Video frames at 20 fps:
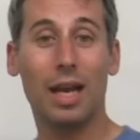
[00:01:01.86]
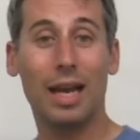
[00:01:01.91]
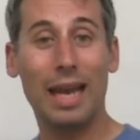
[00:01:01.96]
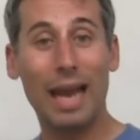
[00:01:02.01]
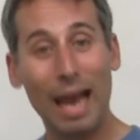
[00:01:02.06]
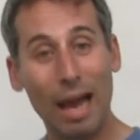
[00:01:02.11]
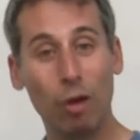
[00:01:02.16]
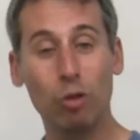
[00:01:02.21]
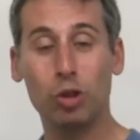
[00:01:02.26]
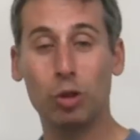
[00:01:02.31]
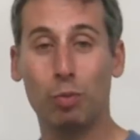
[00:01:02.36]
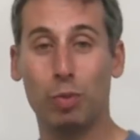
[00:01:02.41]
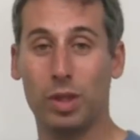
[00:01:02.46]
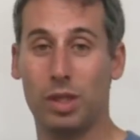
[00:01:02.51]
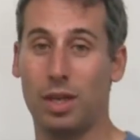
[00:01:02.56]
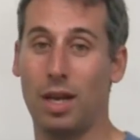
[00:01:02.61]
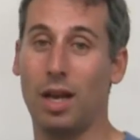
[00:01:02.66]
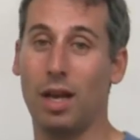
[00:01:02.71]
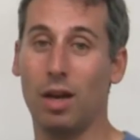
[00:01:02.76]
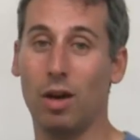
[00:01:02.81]
couch
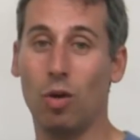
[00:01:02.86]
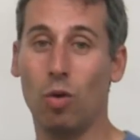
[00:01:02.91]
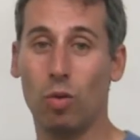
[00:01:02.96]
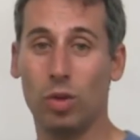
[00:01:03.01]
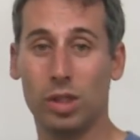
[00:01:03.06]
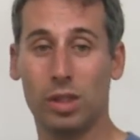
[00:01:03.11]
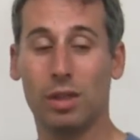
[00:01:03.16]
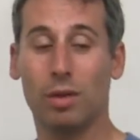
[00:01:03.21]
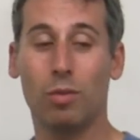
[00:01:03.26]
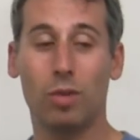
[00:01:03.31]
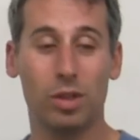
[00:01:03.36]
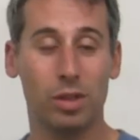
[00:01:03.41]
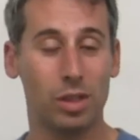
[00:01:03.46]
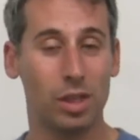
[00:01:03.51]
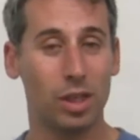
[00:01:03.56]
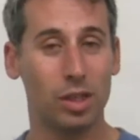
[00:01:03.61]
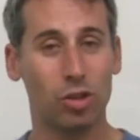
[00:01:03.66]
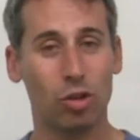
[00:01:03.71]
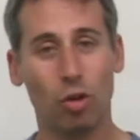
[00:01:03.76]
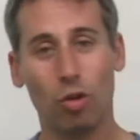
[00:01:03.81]
potato, when someone
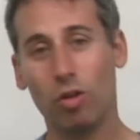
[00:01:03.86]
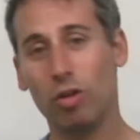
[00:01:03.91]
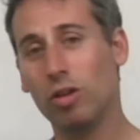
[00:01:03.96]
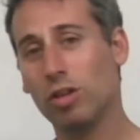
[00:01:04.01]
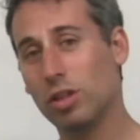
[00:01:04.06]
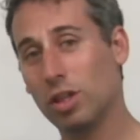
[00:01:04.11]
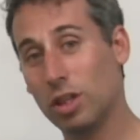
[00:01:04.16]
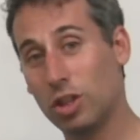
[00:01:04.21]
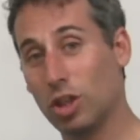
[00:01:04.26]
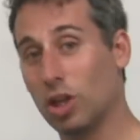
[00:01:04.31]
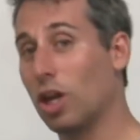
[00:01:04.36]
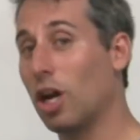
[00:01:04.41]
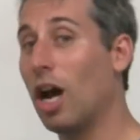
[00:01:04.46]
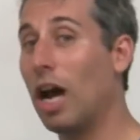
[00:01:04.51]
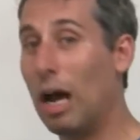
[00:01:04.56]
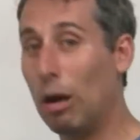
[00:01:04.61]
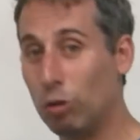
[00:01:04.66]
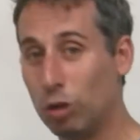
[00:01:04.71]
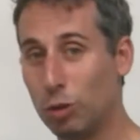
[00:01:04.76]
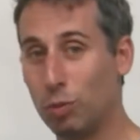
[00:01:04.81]
says, oh, you're such a
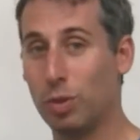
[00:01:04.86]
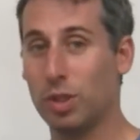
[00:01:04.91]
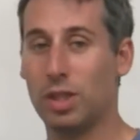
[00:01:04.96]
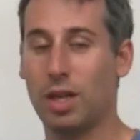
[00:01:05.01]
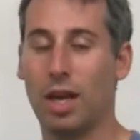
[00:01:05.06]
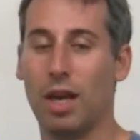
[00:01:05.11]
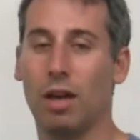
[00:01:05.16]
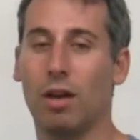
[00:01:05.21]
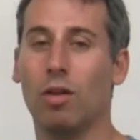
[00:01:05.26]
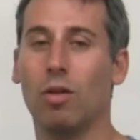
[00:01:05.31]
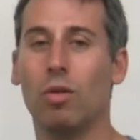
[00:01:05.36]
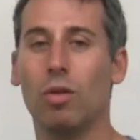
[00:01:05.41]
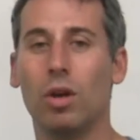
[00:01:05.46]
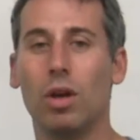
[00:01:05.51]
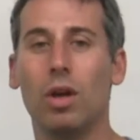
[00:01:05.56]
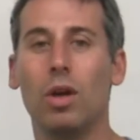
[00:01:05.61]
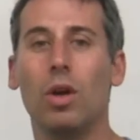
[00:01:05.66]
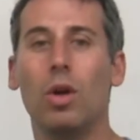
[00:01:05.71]
couch potato,